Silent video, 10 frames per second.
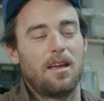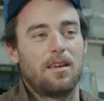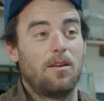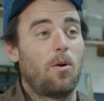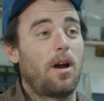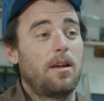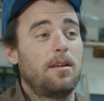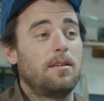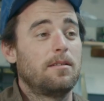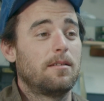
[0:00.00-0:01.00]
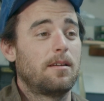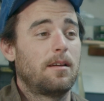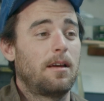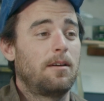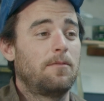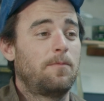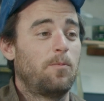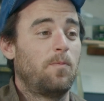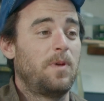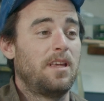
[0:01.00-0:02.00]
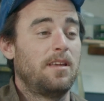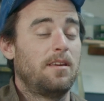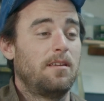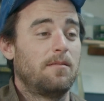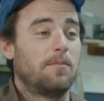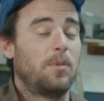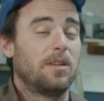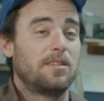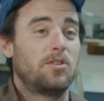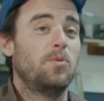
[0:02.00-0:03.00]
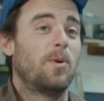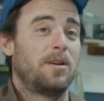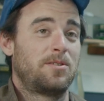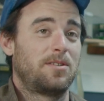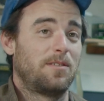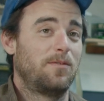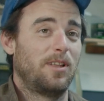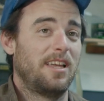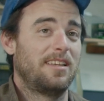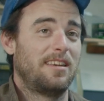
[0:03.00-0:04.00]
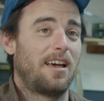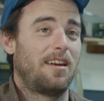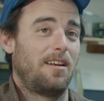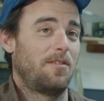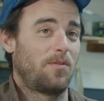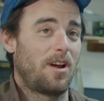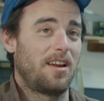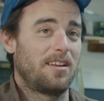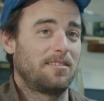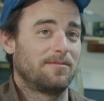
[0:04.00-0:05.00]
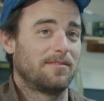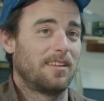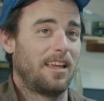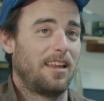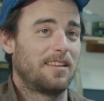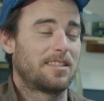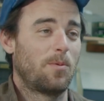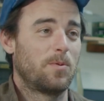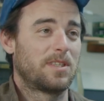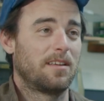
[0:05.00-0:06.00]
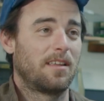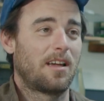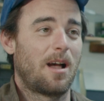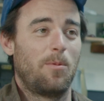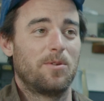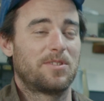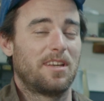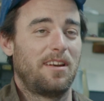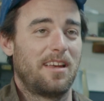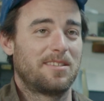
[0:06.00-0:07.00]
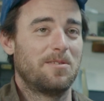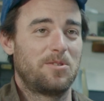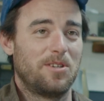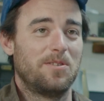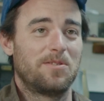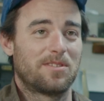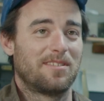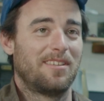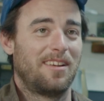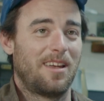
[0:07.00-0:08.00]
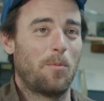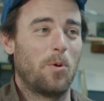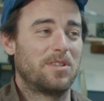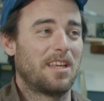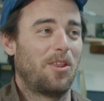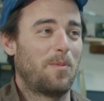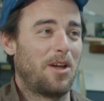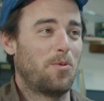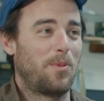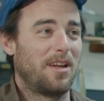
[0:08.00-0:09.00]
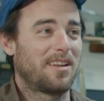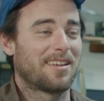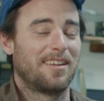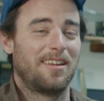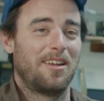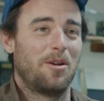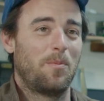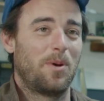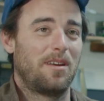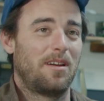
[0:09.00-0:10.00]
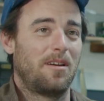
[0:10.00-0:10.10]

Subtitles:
You know, I have been building too much of late, not enough riding, and it's almost like the cobbler's son has no shoes. I'm always selling my own bike, but